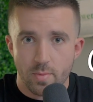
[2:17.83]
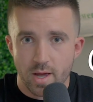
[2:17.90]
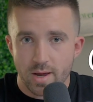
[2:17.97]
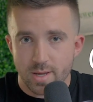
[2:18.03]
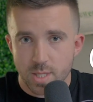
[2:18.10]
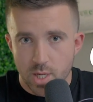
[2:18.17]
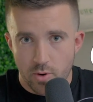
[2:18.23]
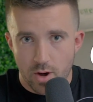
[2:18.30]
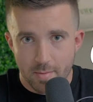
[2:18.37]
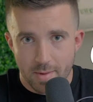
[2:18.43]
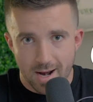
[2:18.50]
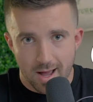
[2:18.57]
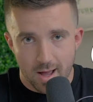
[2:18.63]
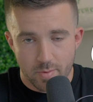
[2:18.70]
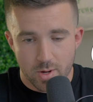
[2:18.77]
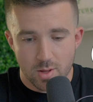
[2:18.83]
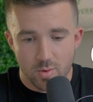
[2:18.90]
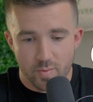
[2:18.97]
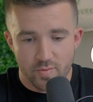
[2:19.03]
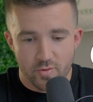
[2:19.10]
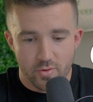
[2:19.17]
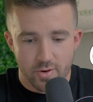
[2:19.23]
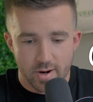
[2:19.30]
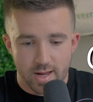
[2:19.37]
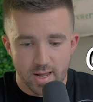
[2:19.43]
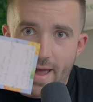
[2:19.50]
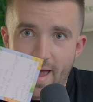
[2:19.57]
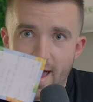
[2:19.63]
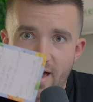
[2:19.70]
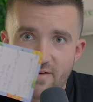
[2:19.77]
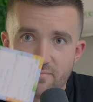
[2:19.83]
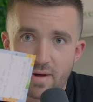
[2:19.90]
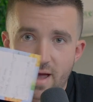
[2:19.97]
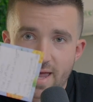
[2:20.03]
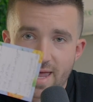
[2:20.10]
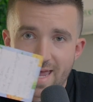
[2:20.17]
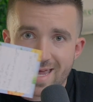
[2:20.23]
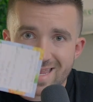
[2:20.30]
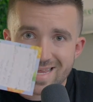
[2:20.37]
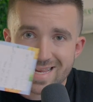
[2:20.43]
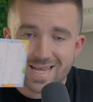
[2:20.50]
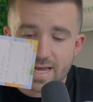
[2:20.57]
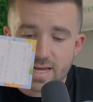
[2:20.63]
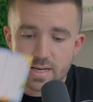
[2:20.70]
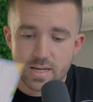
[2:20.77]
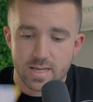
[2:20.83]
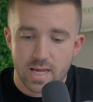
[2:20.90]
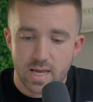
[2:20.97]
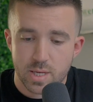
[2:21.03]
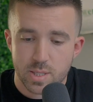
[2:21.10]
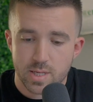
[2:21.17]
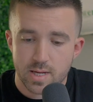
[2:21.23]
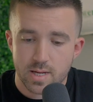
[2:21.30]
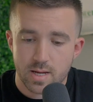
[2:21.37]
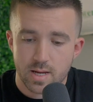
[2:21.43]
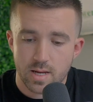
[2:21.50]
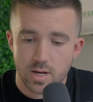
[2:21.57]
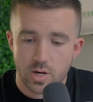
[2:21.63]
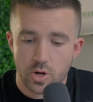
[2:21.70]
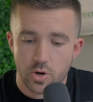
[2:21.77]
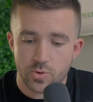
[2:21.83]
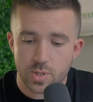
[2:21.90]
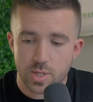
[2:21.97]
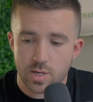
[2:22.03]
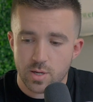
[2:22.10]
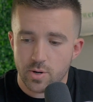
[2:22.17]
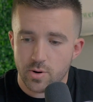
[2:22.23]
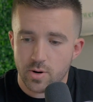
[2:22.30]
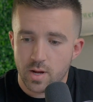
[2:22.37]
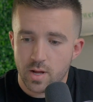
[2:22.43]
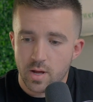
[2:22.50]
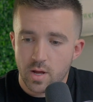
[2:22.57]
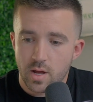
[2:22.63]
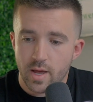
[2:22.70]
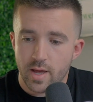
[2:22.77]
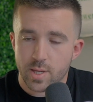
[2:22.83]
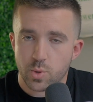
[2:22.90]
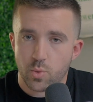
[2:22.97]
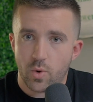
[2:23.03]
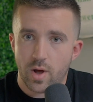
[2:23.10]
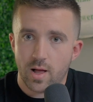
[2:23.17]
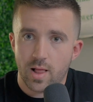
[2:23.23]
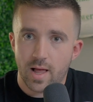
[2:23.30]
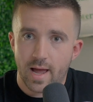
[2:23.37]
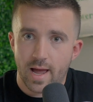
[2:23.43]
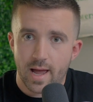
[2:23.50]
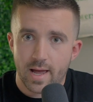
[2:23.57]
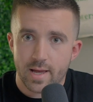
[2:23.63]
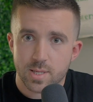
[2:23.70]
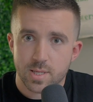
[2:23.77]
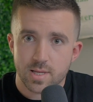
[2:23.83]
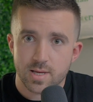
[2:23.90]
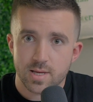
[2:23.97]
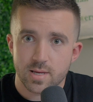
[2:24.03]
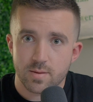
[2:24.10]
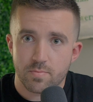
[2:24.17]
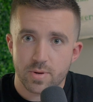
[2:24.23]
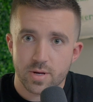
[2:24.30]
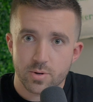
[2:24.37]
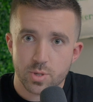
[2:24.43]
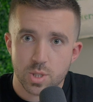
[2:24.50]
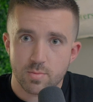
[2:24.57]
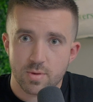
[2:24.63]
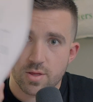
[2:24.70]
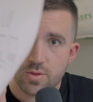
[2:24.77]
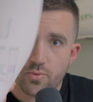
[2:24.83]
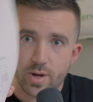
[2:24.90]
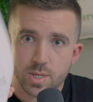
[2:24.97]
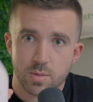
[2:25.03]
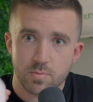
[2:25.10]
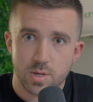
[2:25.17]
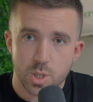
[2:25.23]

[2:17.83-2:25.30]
on Instagram at Hopkiller Brewery. I have my handy-dandy tasting notes here, as well as the Beersmith recipe